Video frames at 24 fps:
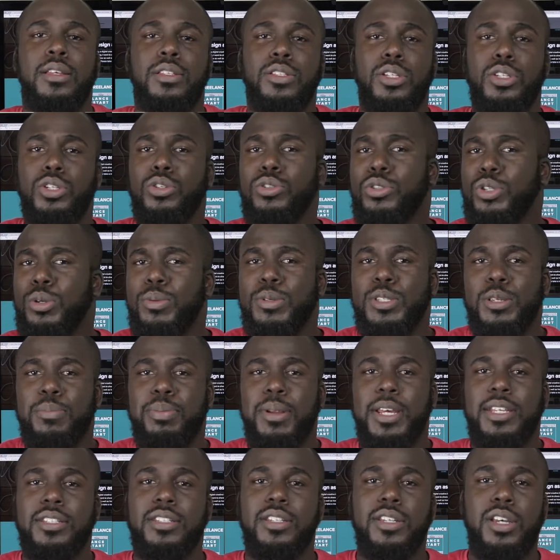So YouTube is a
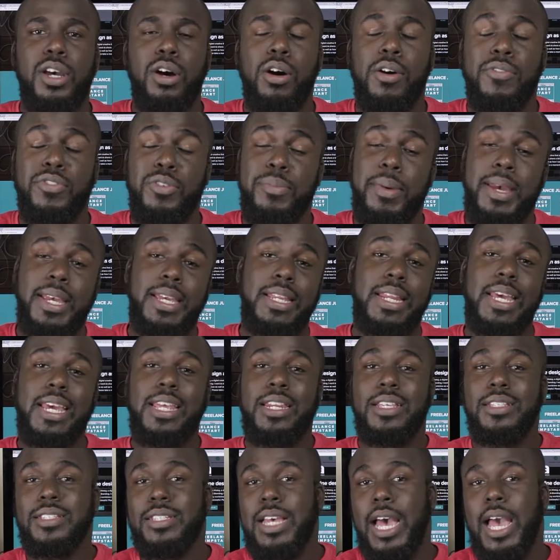place to go. If you're making
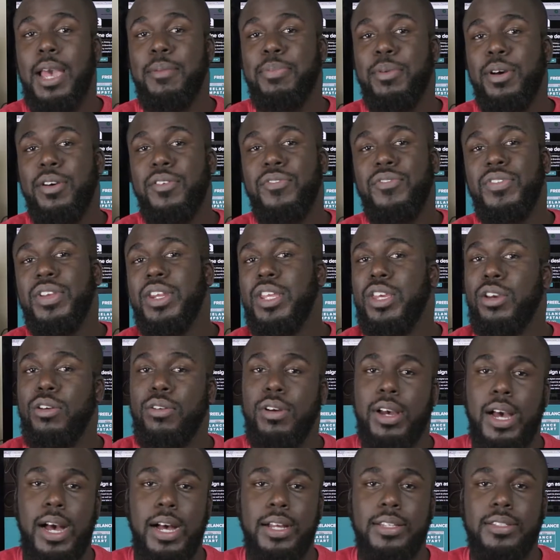any type of
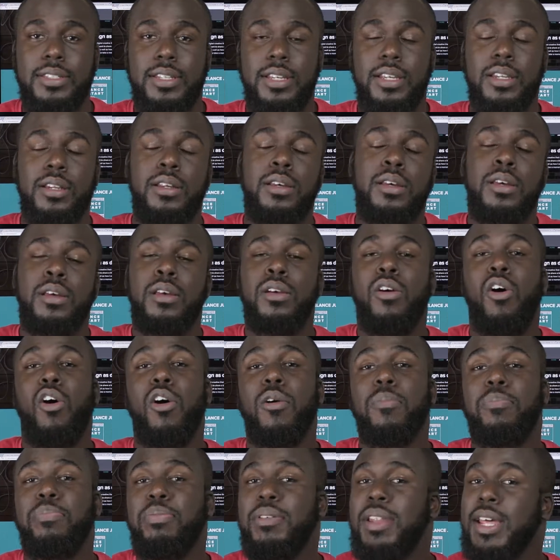video content
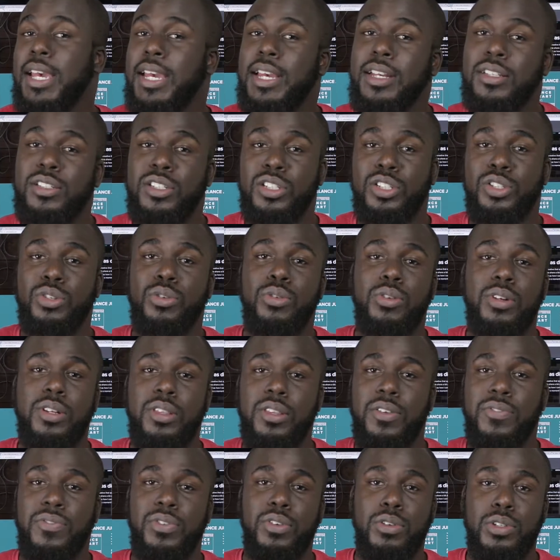or plan to do it
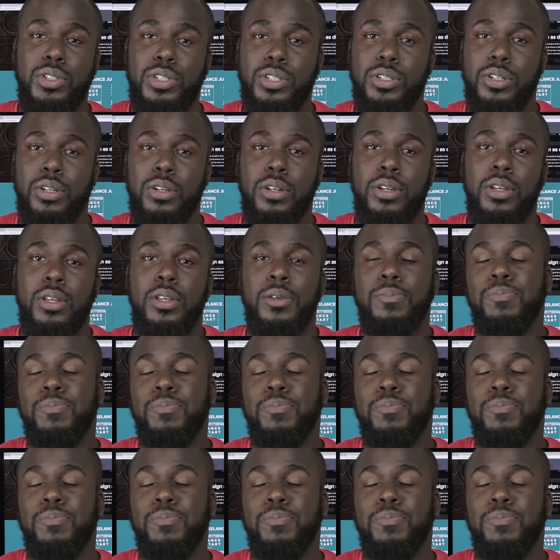in the future,